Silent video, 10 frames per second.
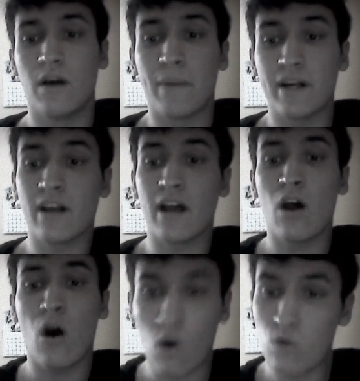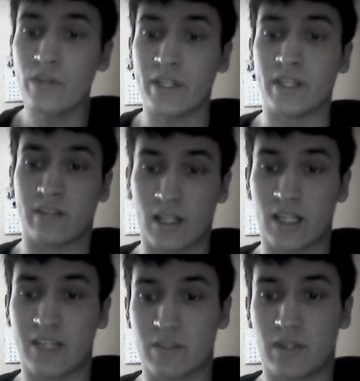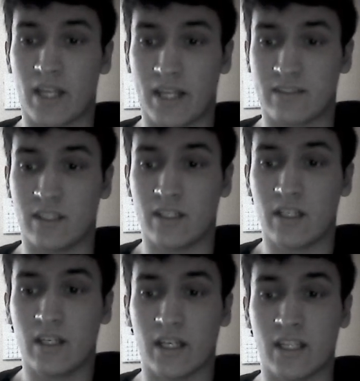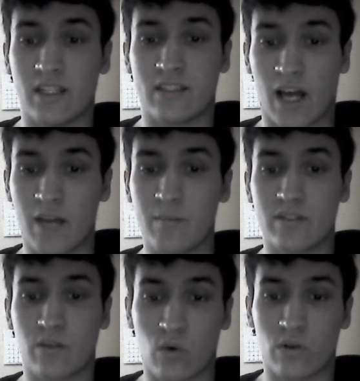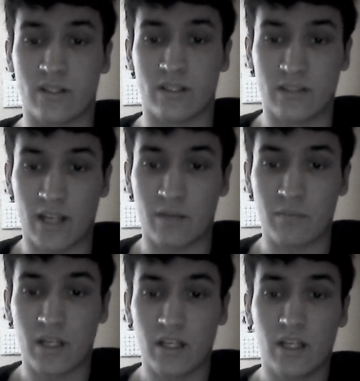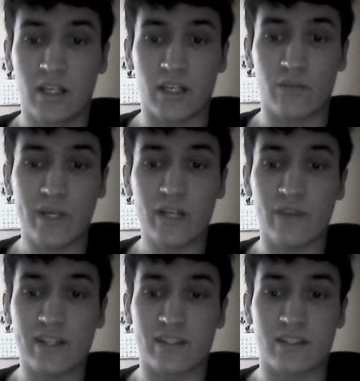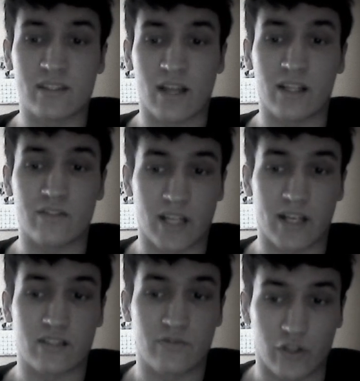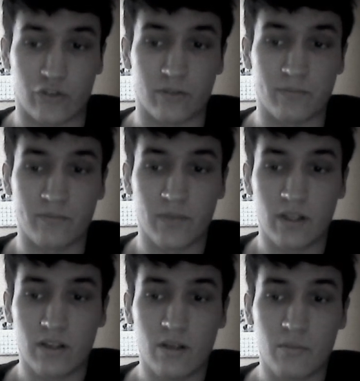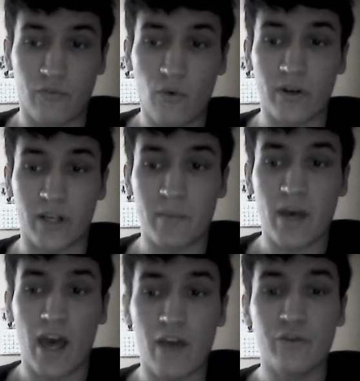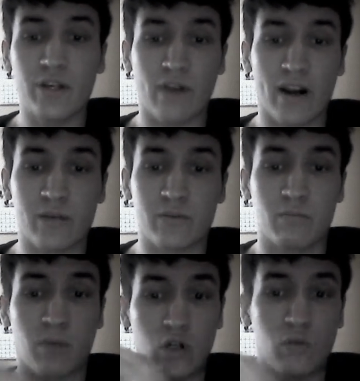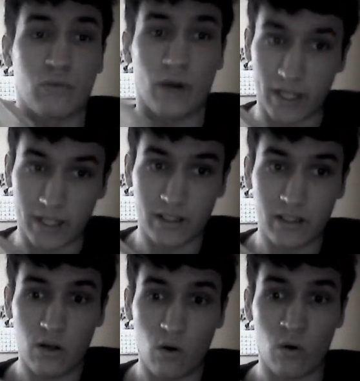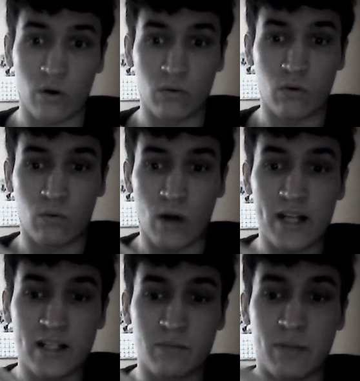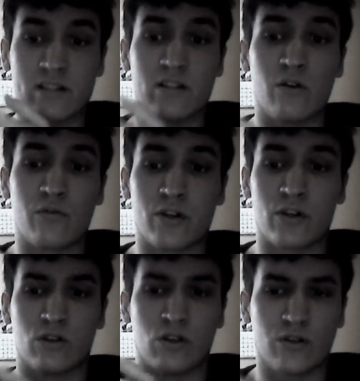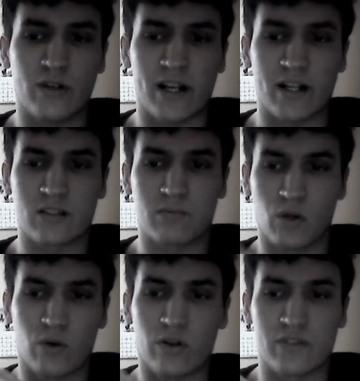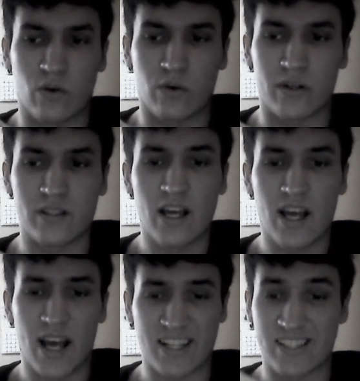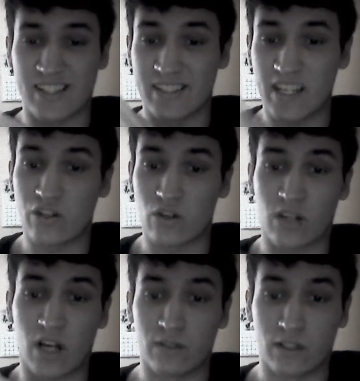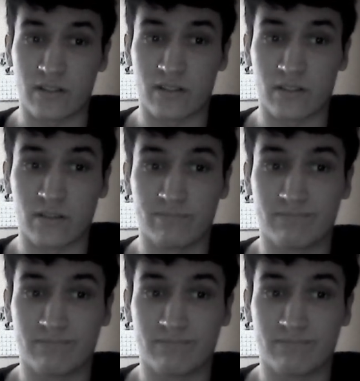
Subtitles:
But not only did he leave his legacy in these timeless awards in his name, he reinvented the style of science fiction. Before him, every writing was pulp writing, or writings best known for their lurid and explorative stories and sensational cover arts.